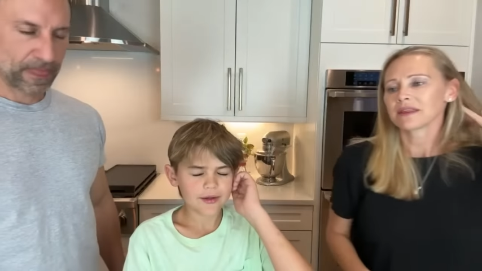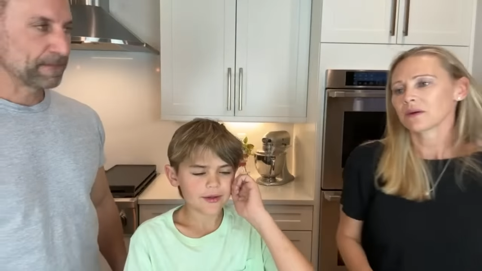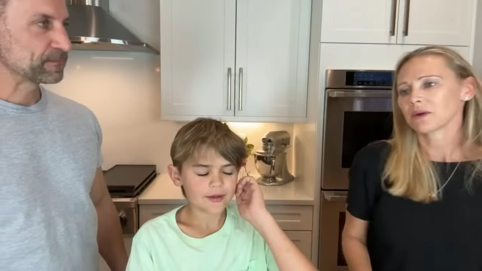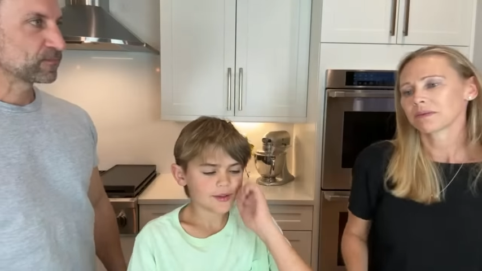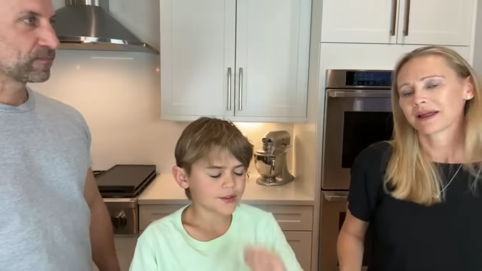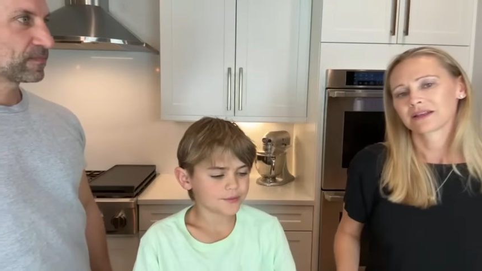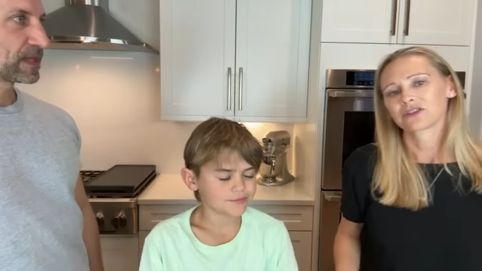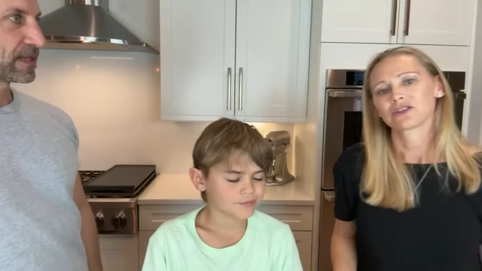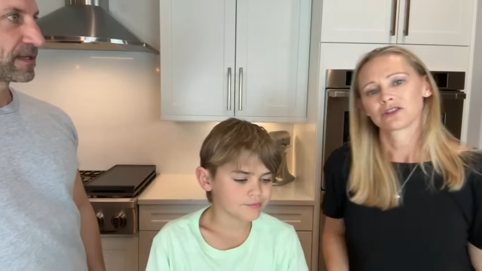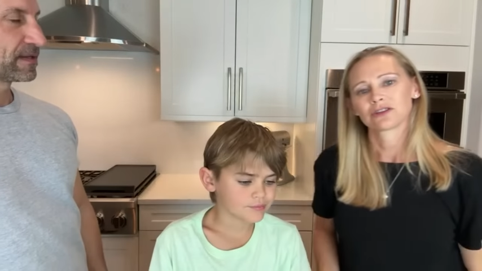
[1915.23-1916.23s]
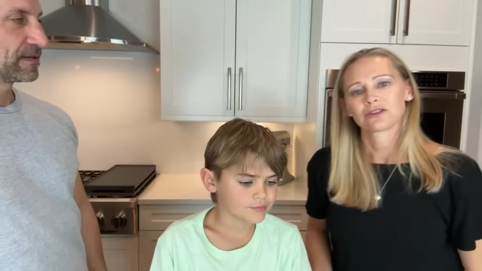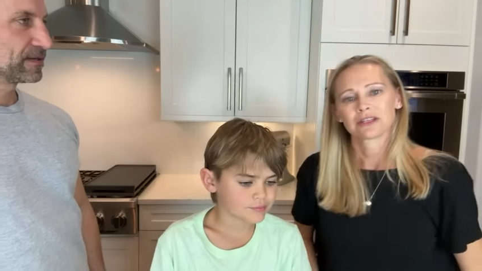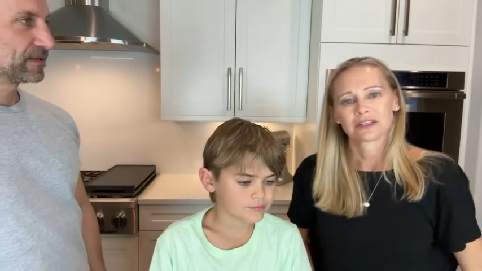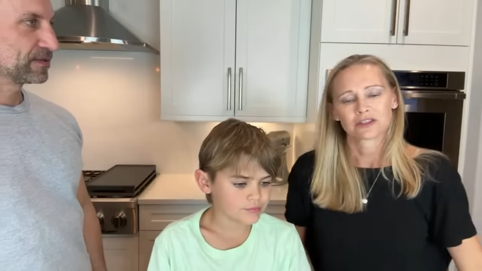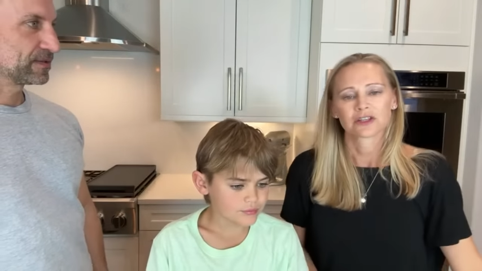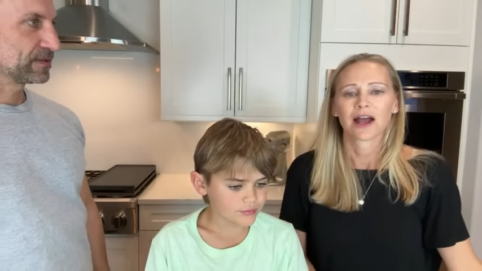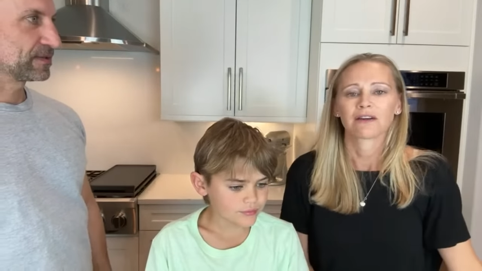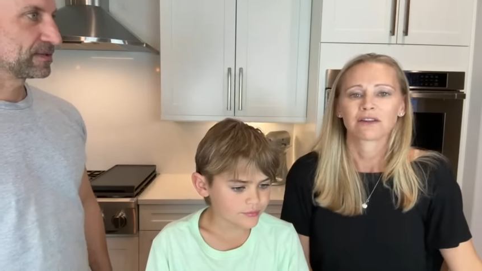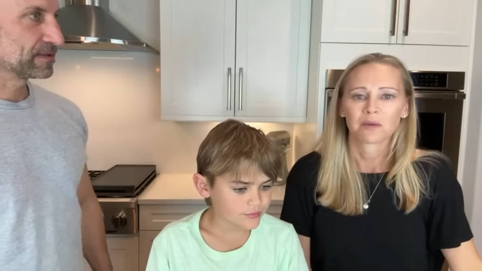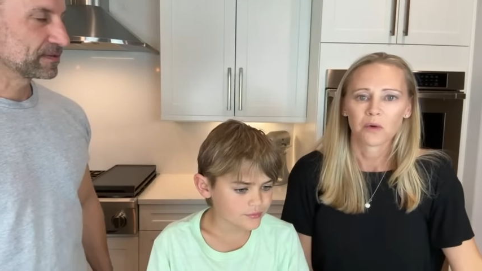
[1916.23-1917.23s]
Speaker 1: that we plan to do is
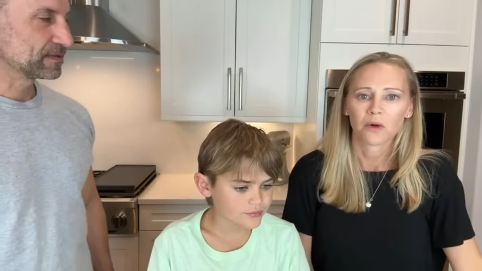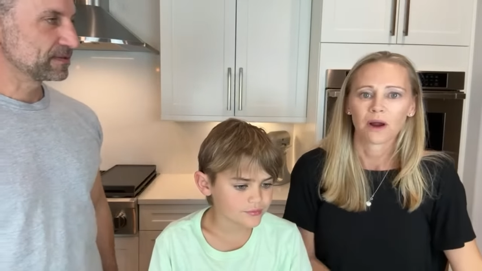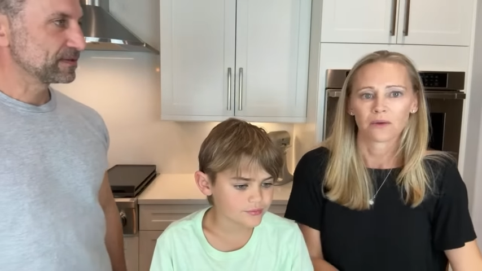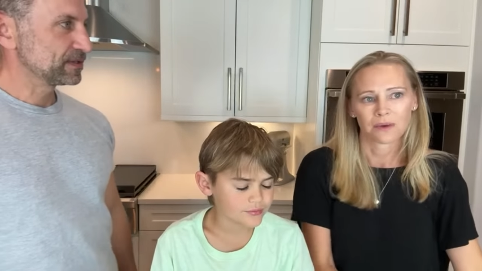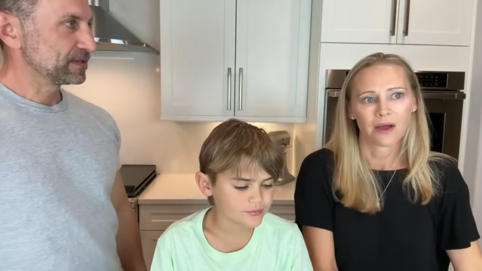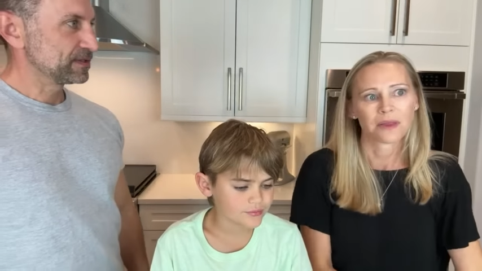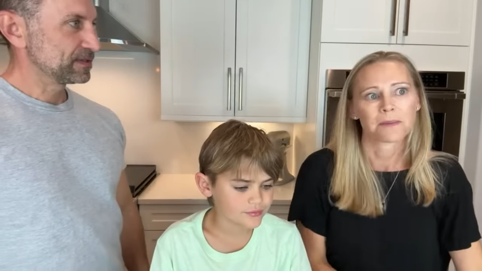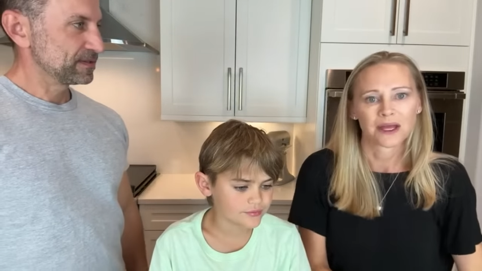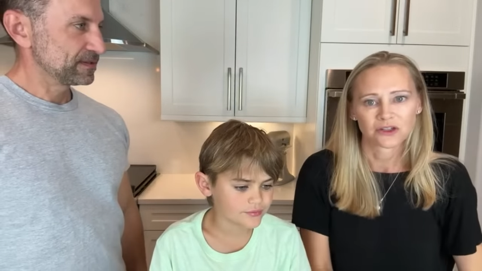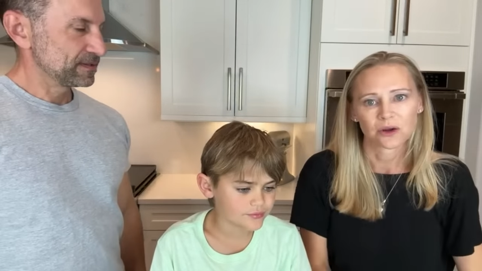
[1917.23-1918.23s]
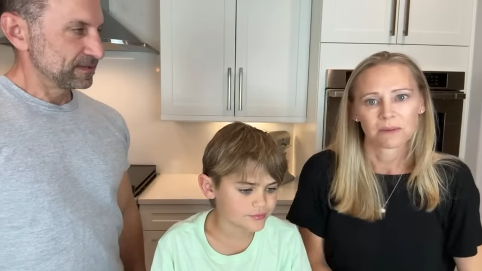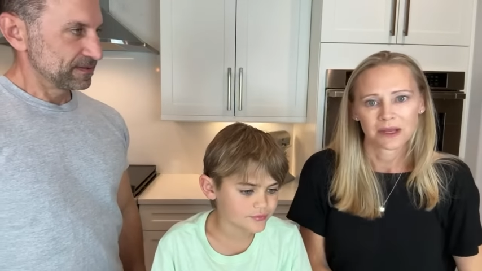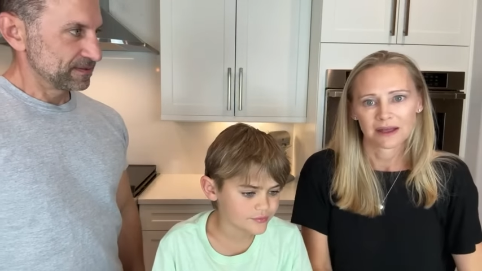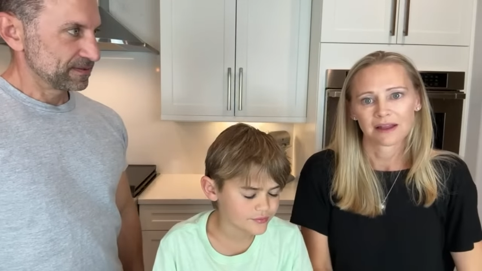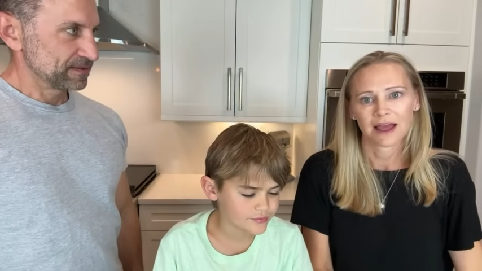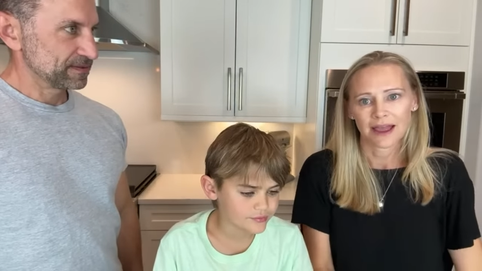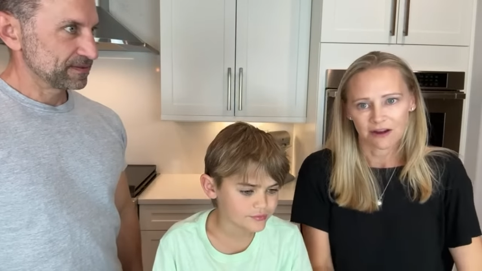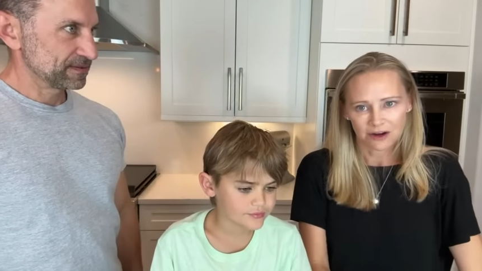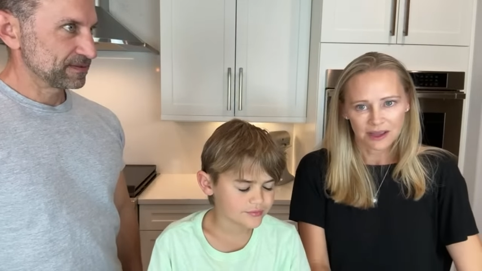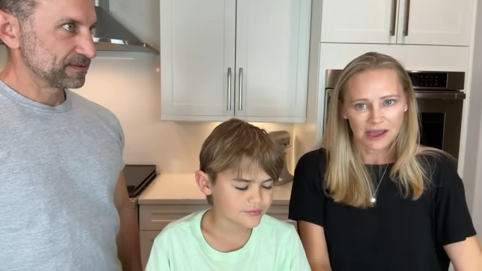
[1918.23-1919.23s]
traveling more around the Metro Manila
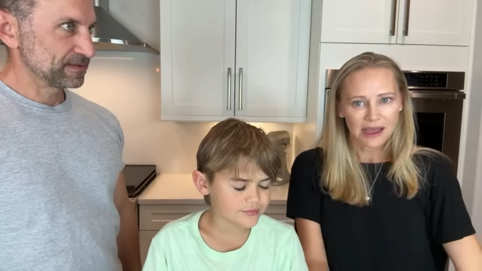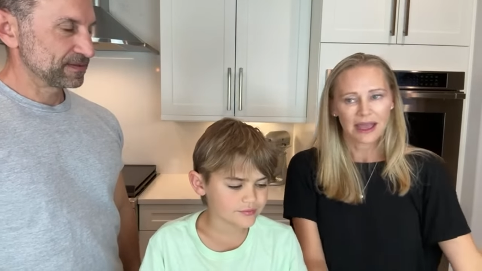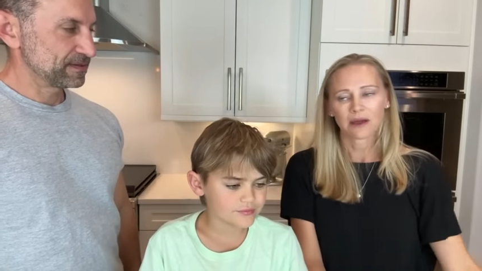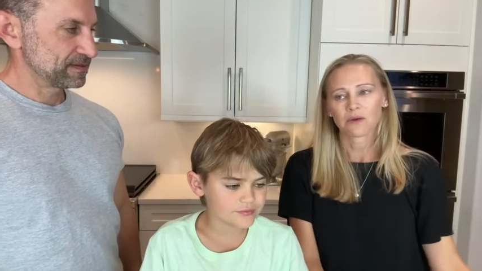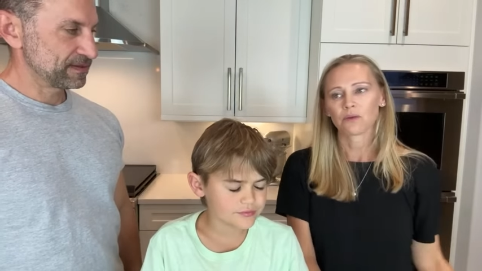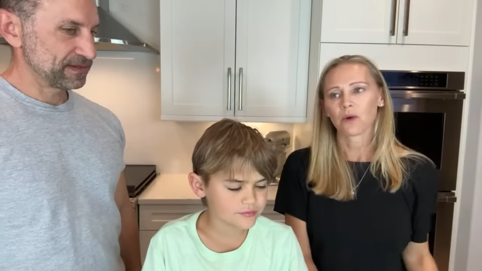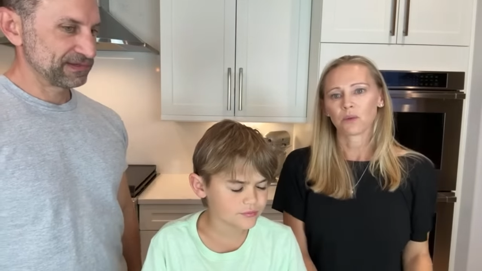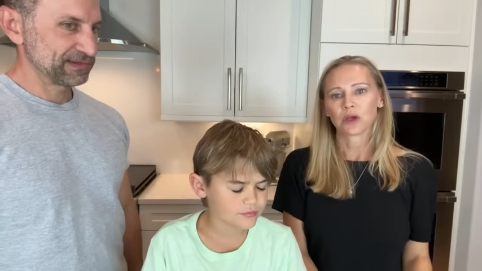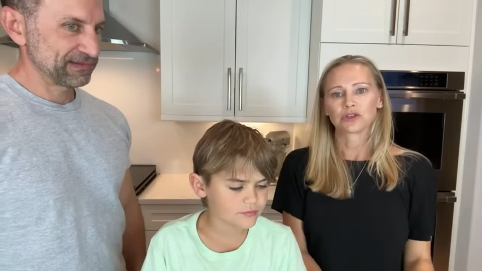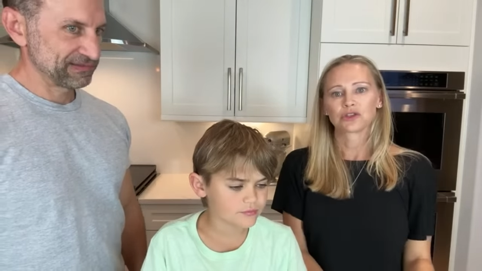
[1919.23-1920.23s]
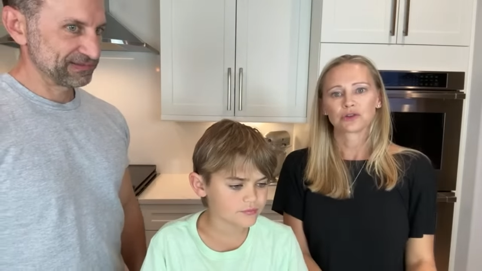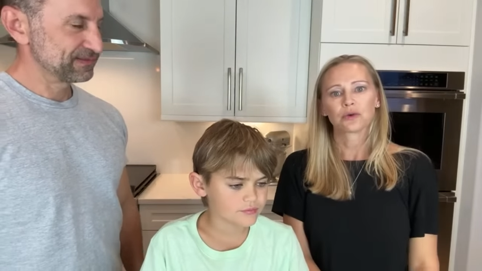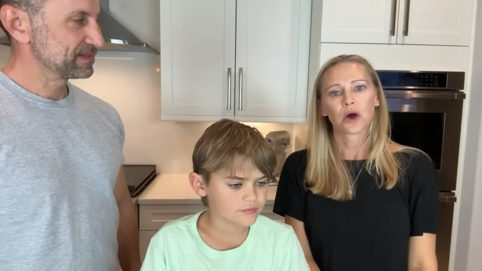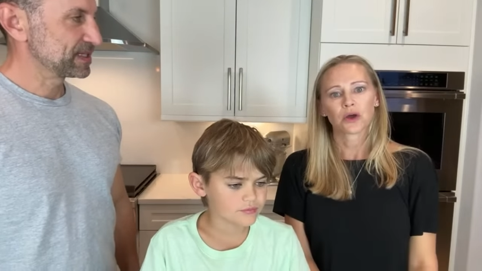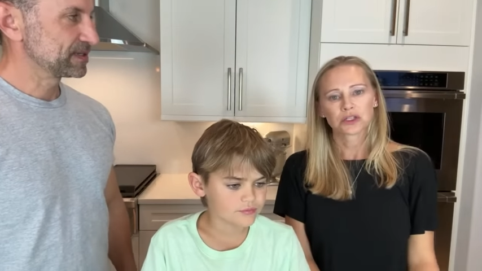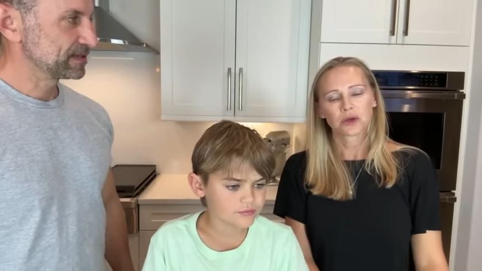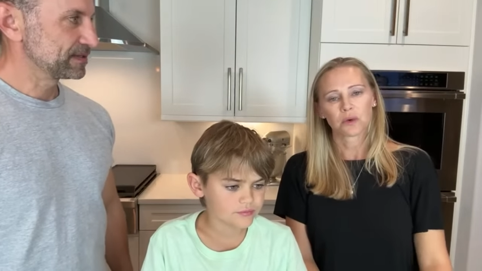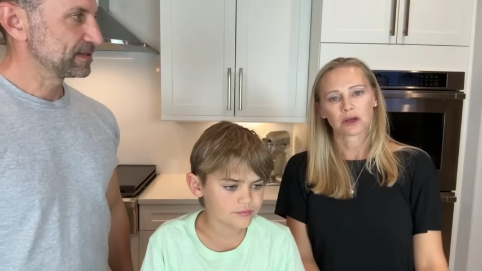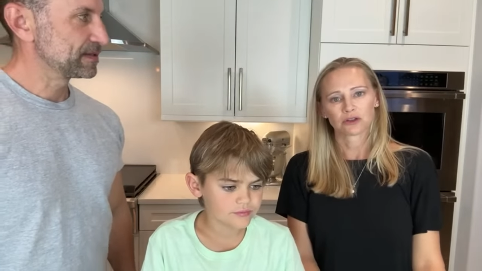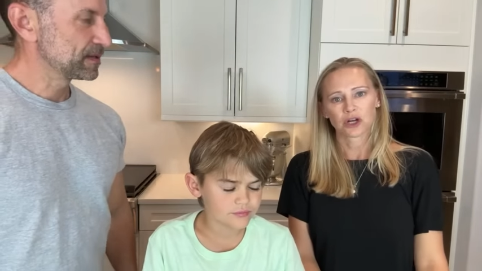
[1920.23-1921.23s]
area, and, and we do also want to
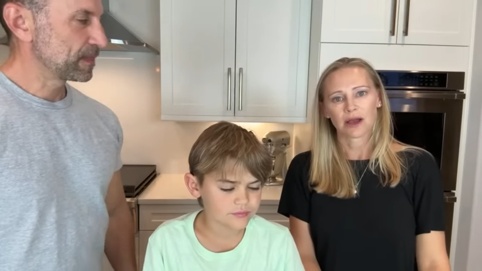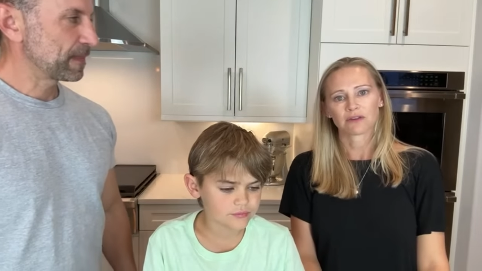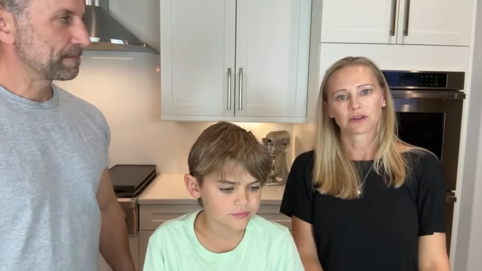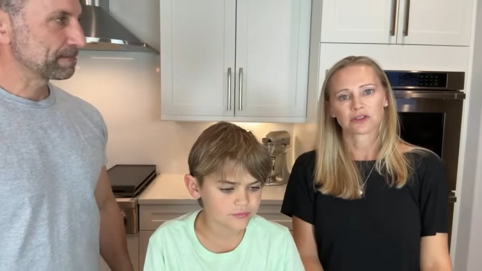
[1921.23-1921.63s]
travel